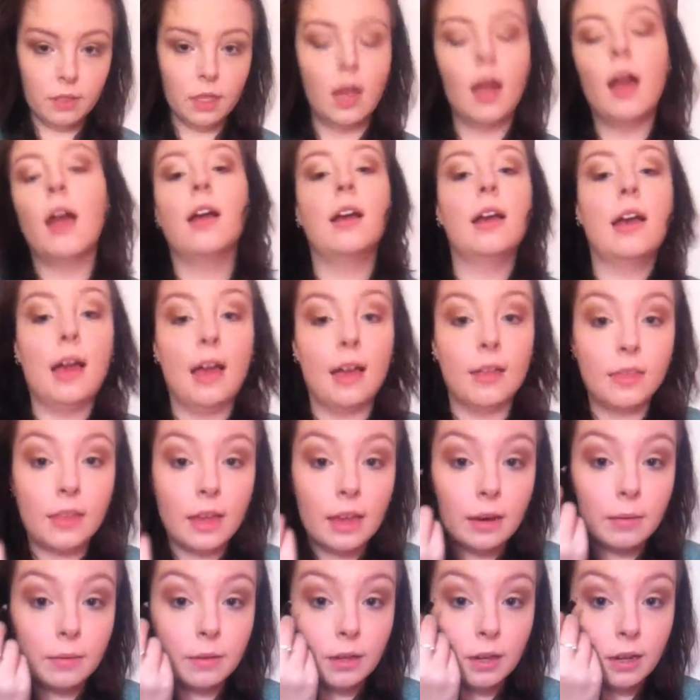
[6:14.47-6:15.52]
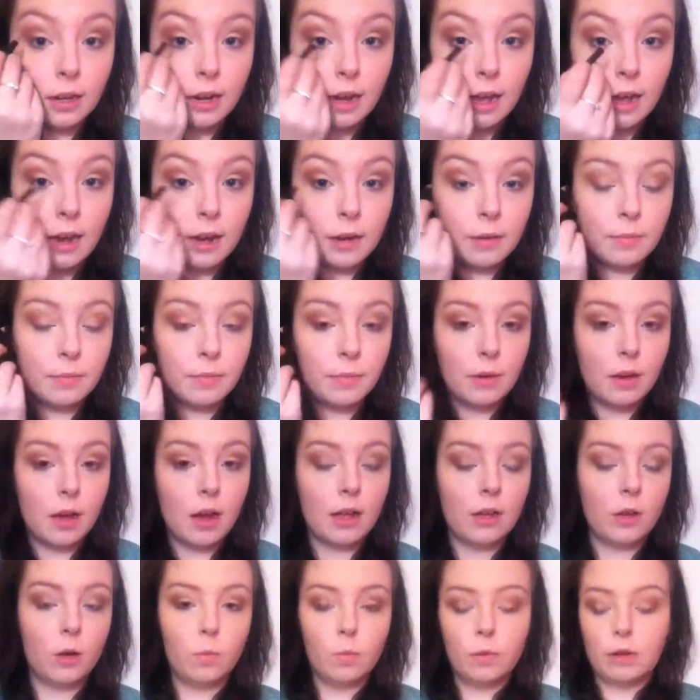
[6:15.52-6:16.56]
Okay, and then I'm going to line
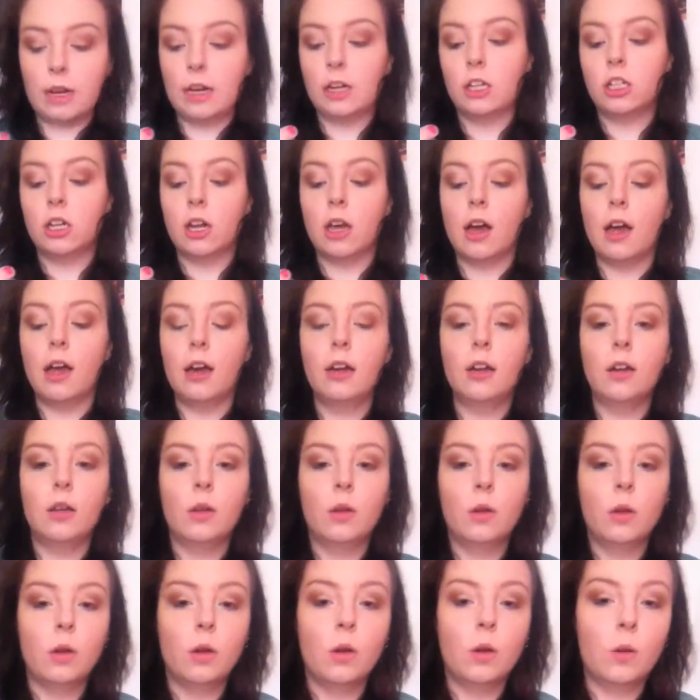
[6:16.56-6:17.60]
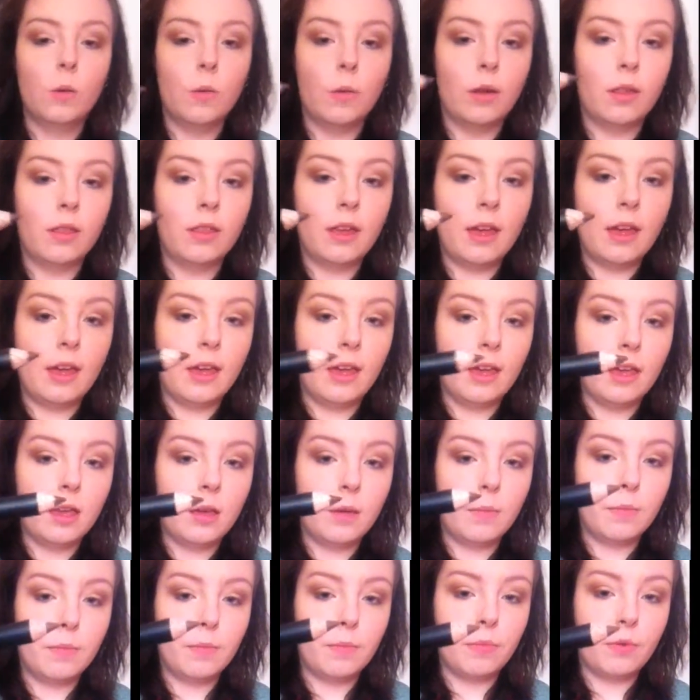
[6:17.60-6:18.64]
my upper lash line with a
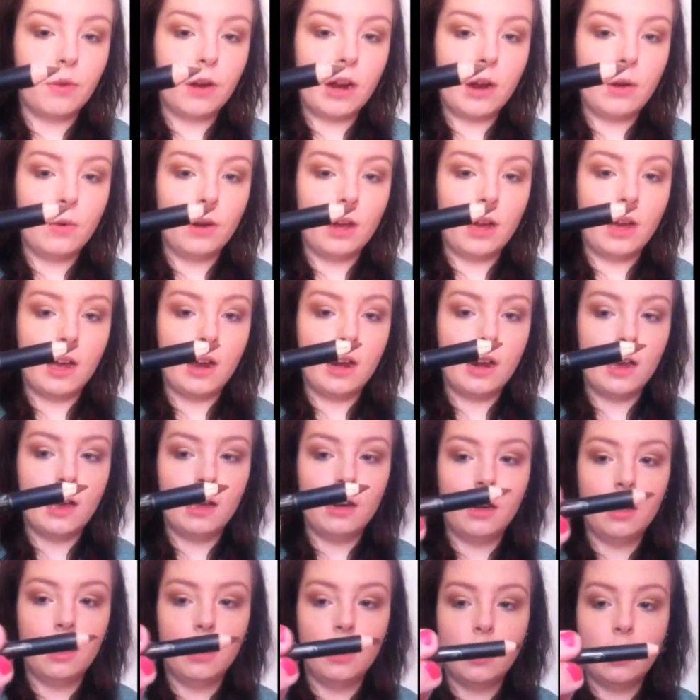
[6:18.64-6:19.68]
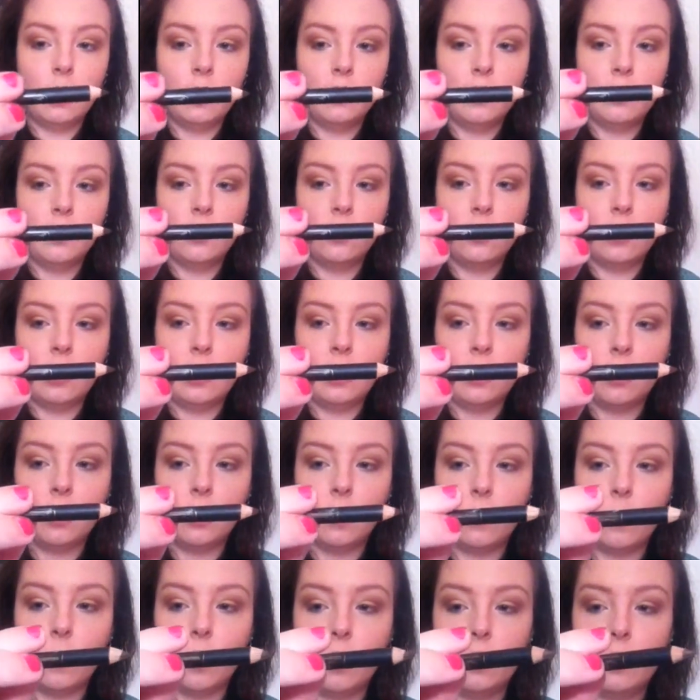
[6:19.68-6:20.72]
brown eyeliner, and this is an
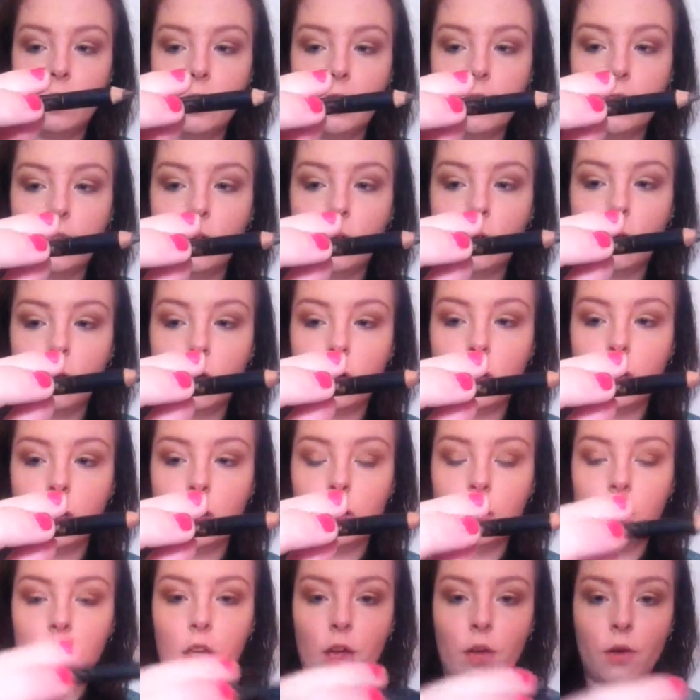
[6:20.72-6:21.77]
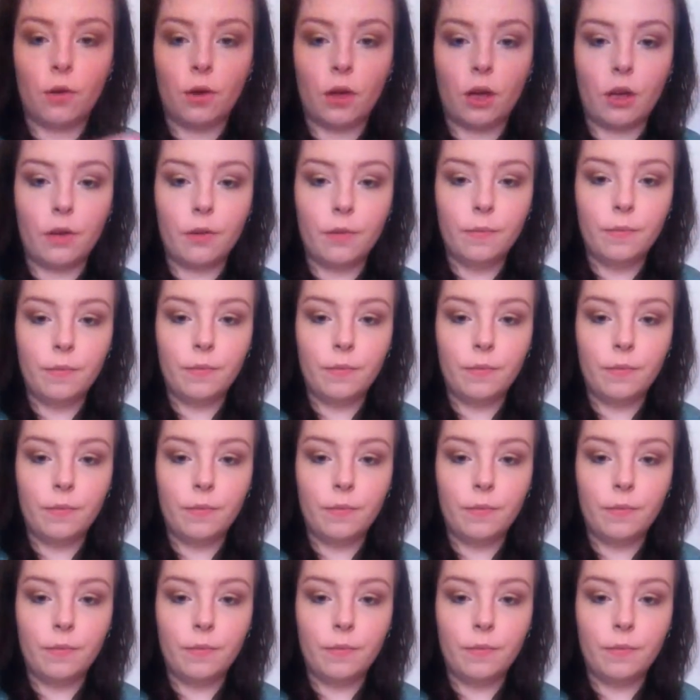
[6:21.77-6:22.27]
INIKA one in the colour Coco.